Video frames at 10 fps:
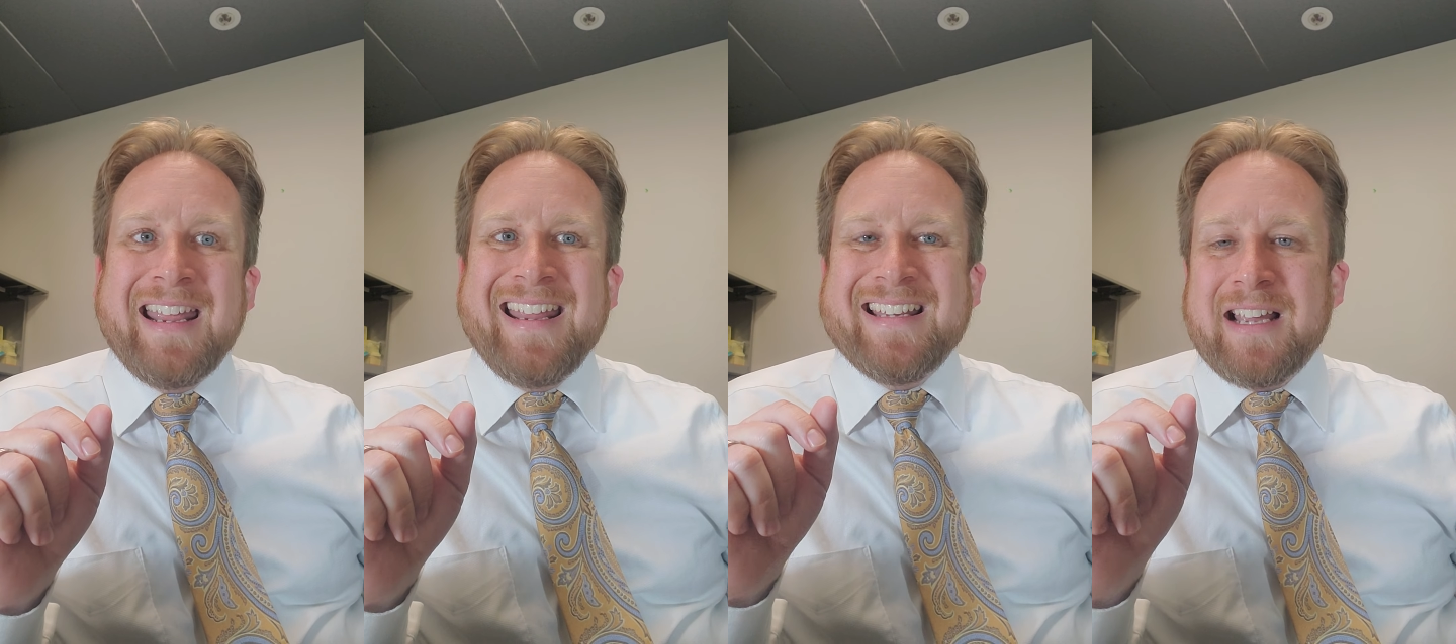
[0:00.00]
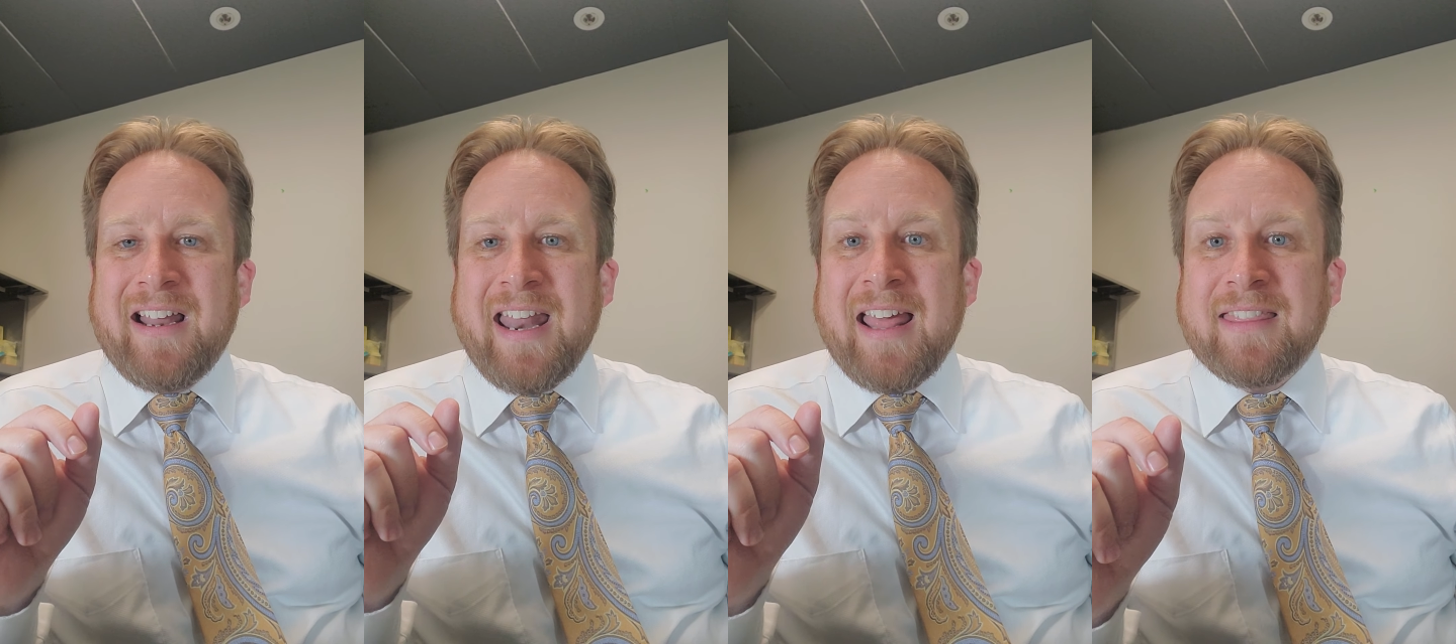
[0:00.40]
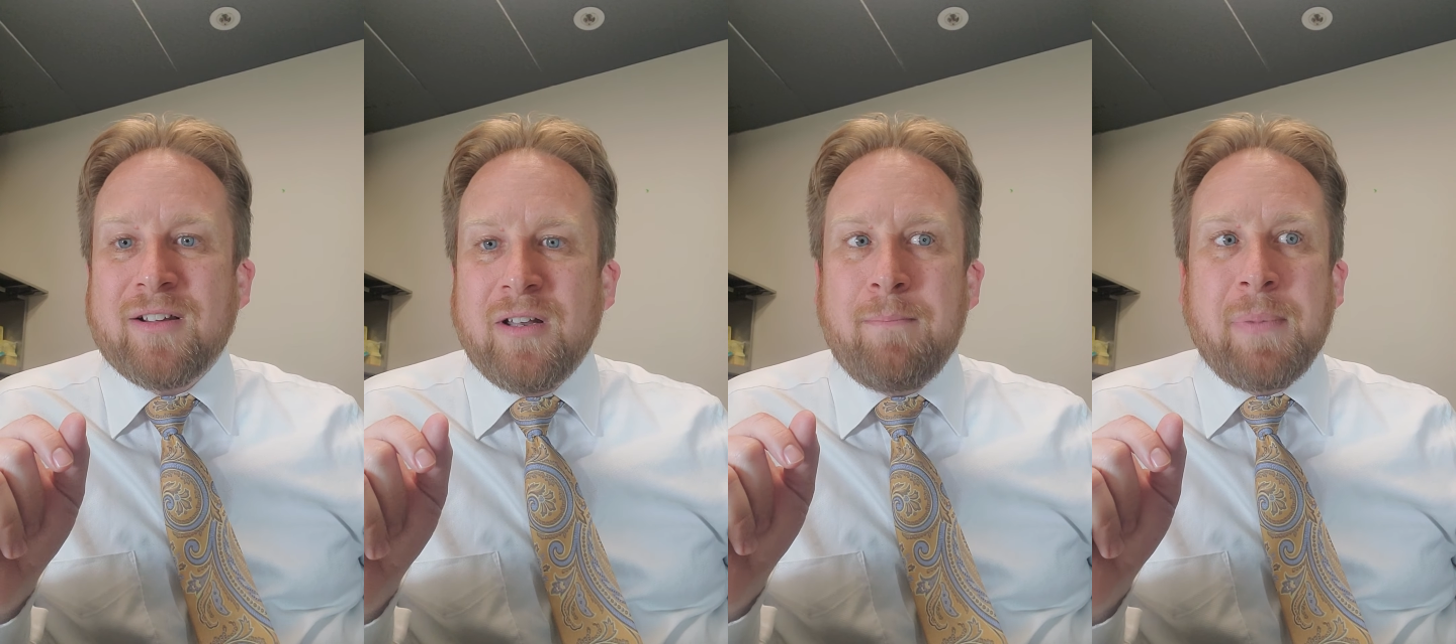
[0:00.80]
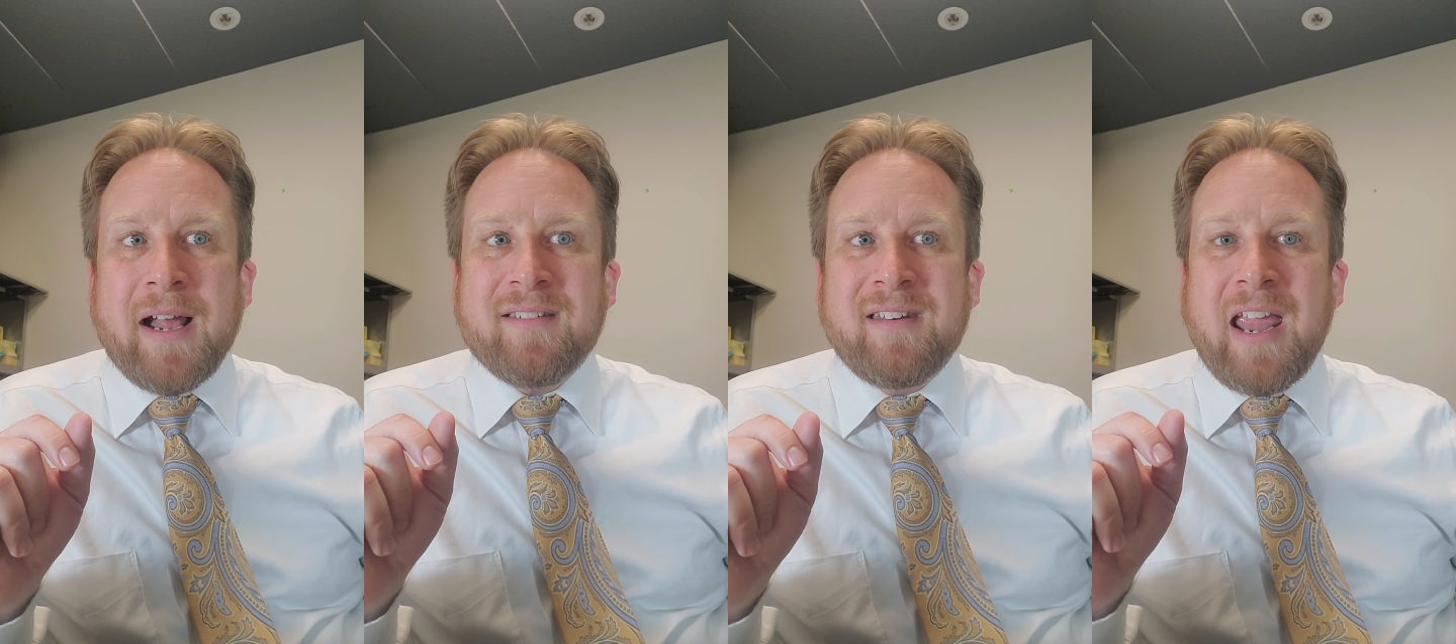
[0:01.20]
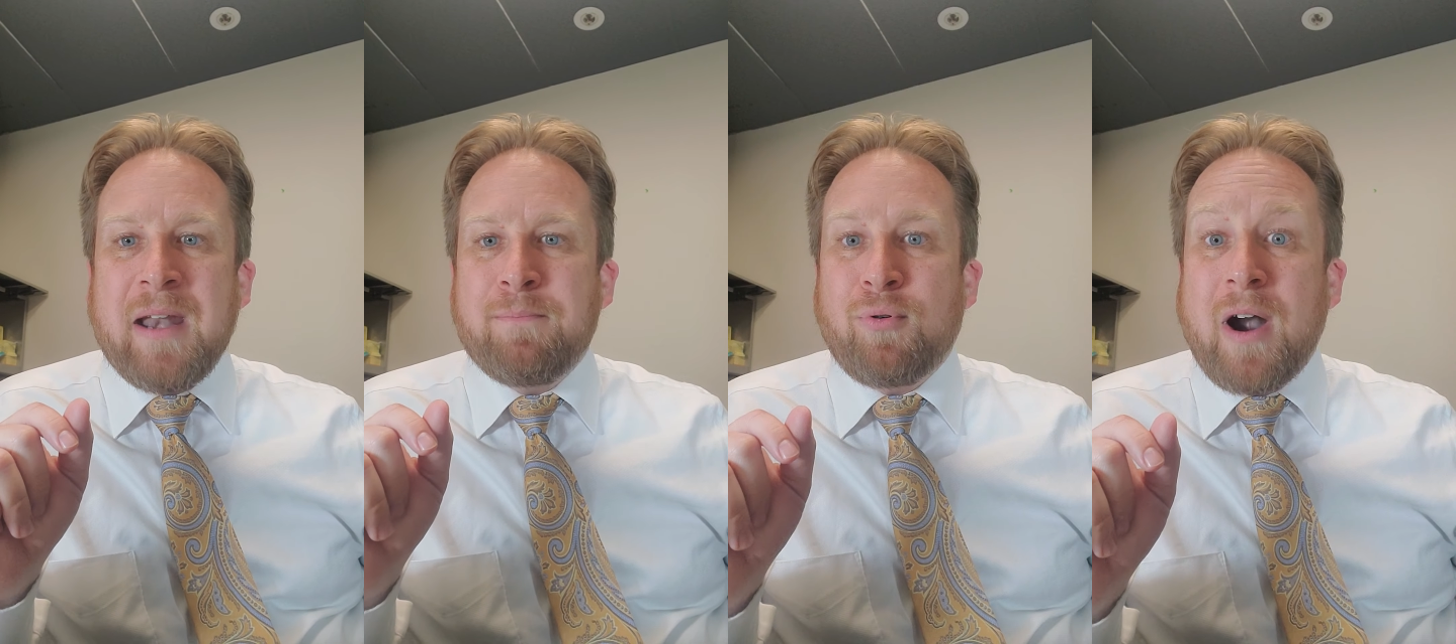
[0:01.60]
is unethical at best
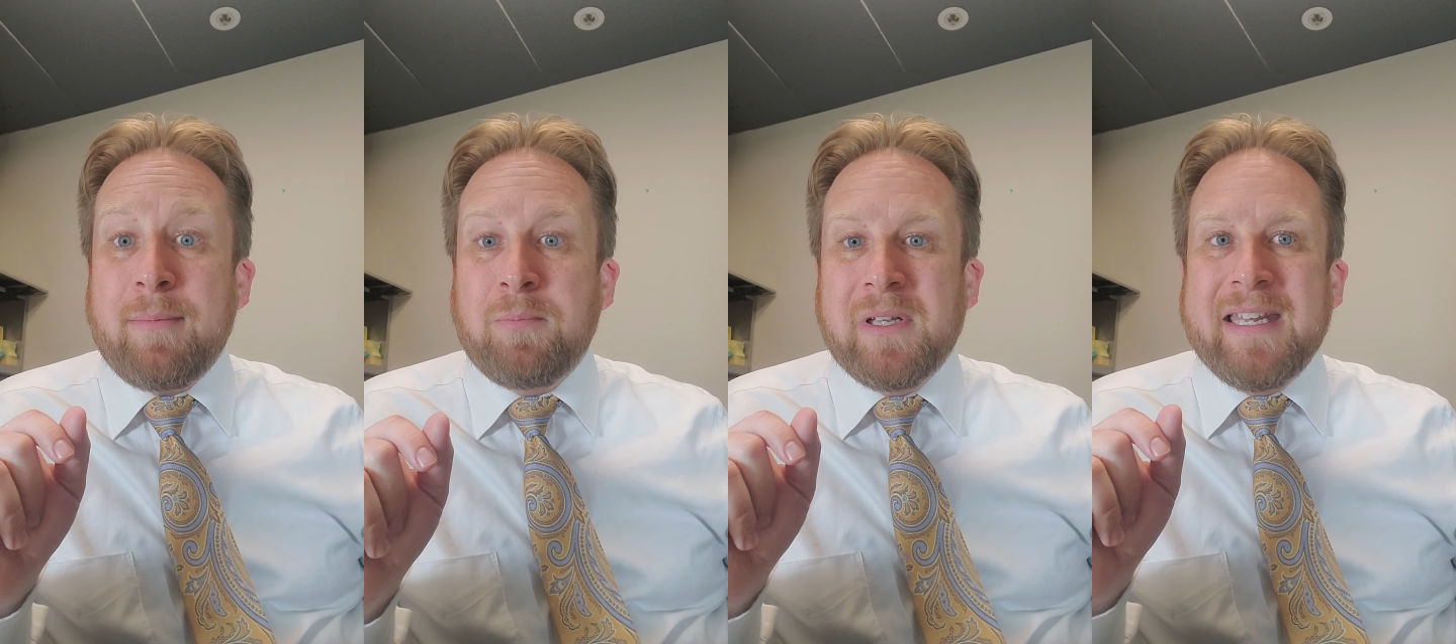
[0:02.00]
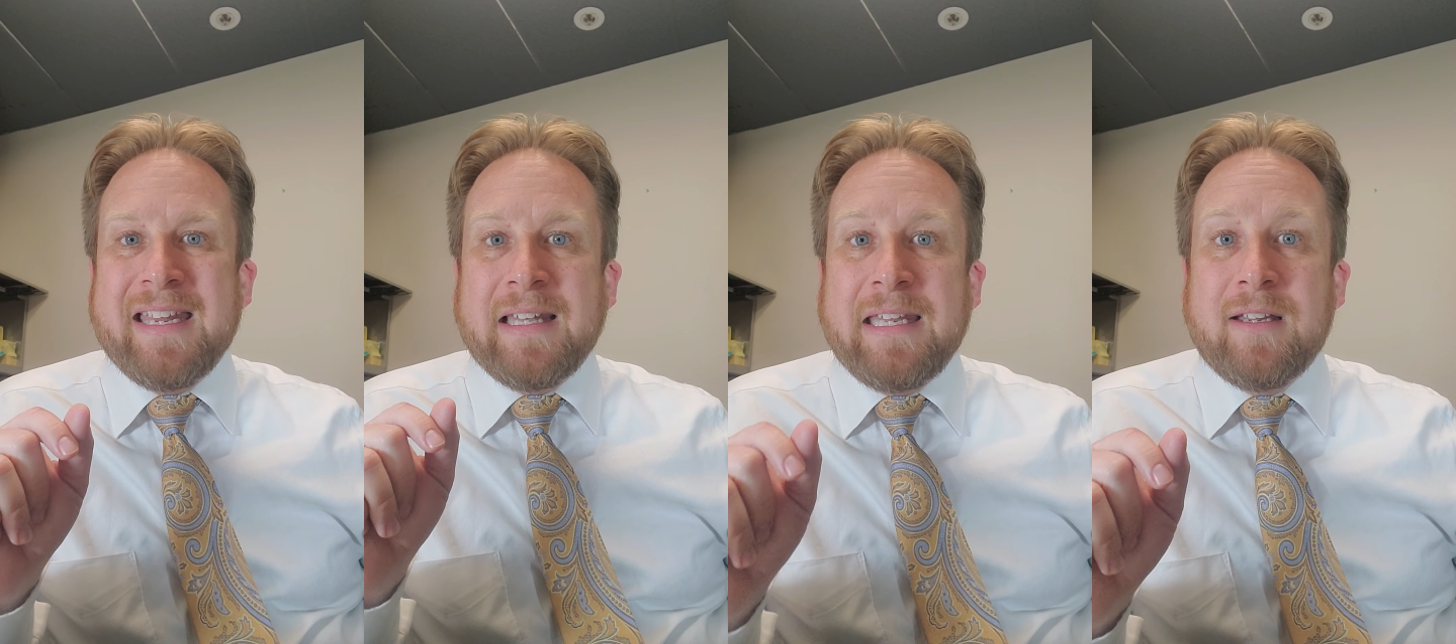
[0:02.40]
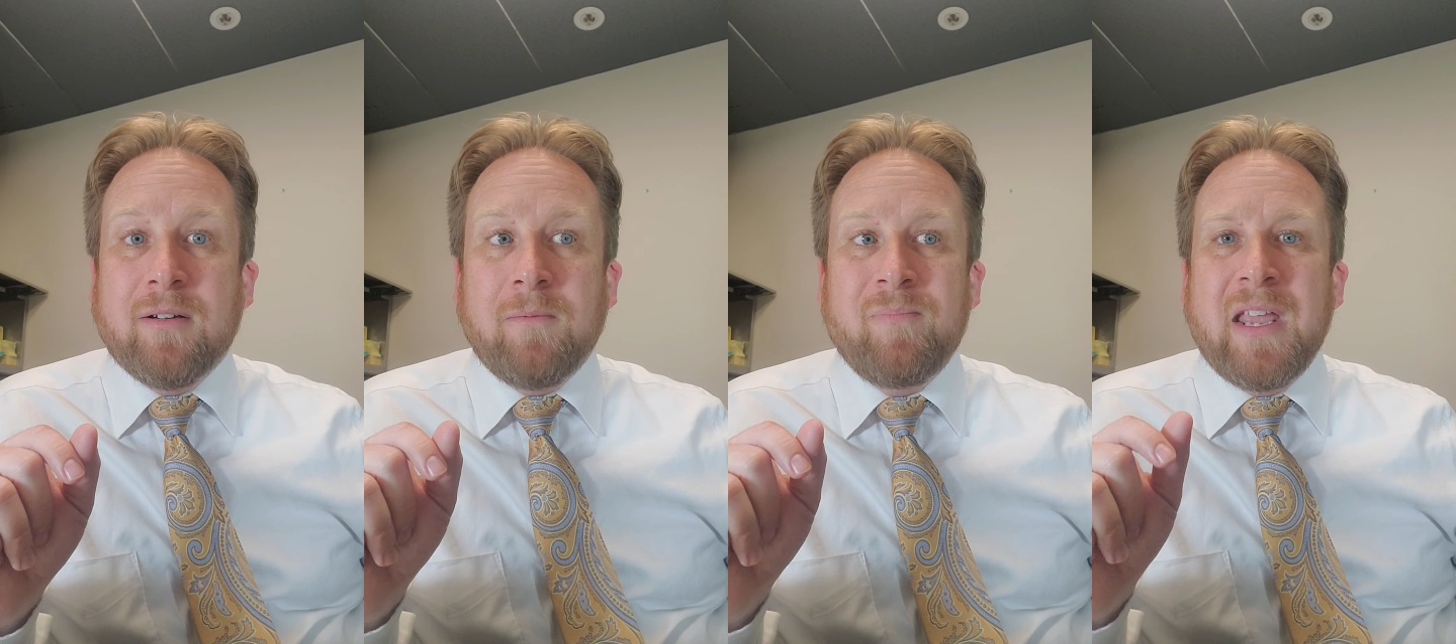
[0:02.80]
and probably illegal.